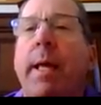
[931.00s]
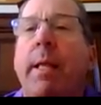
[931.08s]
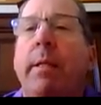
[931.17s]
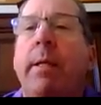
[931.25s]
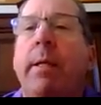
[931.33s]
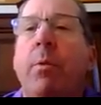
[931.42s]

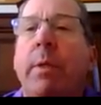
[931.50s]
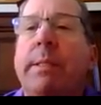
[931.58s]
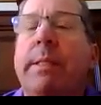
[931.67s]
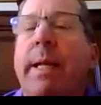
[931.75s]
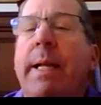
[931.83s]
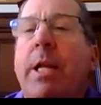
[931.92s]
then the real
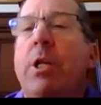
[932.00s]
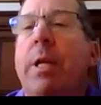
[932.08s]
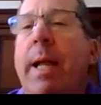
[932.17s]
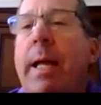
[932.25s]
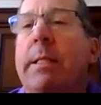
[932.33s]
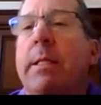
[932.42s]
estate agent
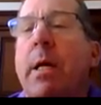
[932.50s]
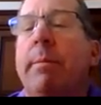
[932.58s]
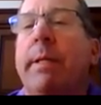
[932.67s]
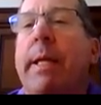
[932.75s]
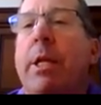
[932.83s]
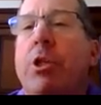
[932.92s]
has an
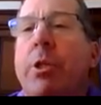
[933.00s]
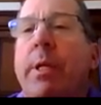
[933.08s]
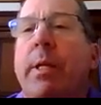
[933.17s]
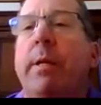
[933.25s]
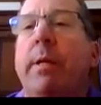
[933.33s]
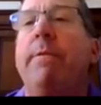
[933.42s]
obligation to
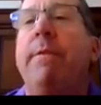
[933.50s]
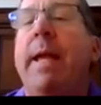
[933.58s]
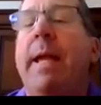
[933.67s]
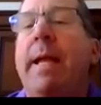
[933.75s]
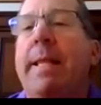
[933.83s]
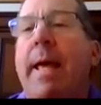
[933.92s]

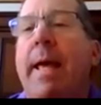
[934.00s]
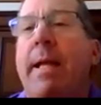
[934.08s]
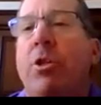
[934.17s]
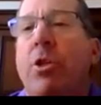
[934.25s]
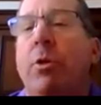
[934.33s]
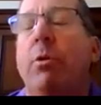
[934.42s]
convey that
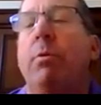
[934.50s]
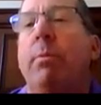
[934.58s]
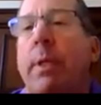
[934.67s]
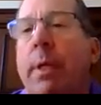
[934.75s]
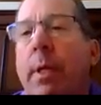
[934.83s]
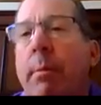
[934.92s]
to
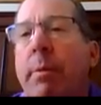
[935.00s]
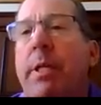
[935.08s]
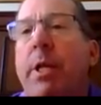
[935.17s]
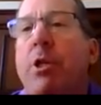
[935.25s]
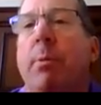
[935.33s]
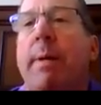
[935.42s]

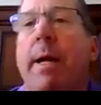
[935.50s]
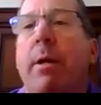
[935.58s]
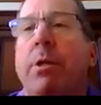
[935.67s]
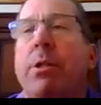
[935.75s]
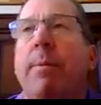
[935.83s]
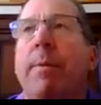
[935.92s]
potential
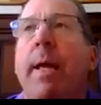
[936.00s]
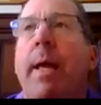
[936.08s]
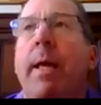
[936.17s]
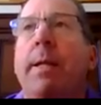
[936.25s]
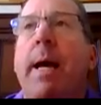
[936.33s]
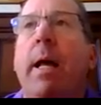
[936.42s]
buyers.
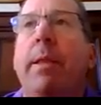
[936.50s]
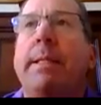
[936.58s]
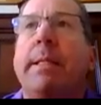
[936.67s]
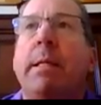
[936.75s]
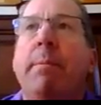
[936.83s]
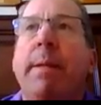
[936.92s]
Now, this
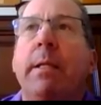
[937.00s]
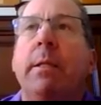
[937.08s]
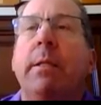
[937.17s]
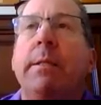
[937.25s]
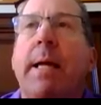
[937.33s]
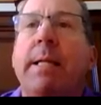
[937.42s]
can be a
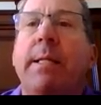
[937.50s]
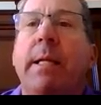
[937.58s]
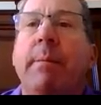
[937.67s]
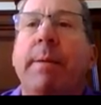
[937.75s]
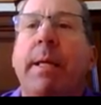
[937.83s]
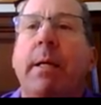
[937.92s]
little dicey
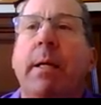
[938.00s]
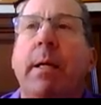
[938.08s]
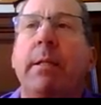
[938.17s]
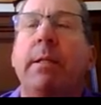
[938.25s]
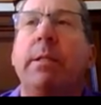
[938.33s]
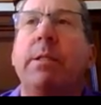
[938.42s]

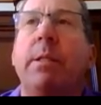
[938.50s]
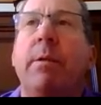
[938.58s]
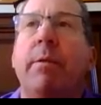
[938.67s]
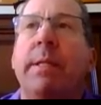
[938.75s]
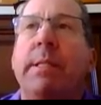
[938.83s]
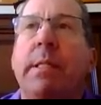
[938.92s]
because
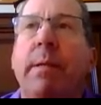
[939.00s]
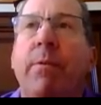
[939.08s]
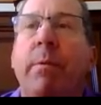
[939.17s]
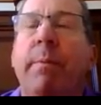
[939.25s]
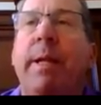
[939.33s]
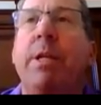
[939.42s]
this
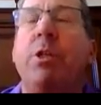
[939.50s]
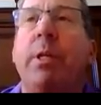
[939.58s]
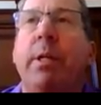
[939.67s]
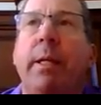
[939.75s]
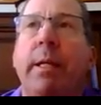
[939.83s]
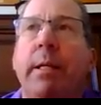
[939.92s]

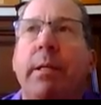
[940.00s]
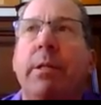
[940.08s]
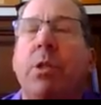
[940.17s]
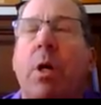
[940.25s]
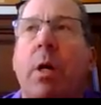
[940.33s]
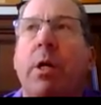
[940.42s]
information is
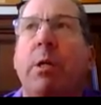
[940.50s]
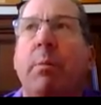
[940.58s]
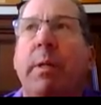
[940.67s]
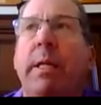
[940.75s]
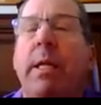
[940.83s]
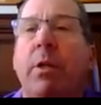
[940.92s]

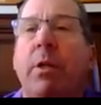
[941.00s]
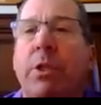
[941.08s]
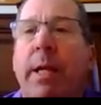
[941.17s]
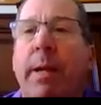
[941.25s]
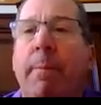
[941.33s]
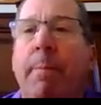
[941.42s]
arguably hearsay.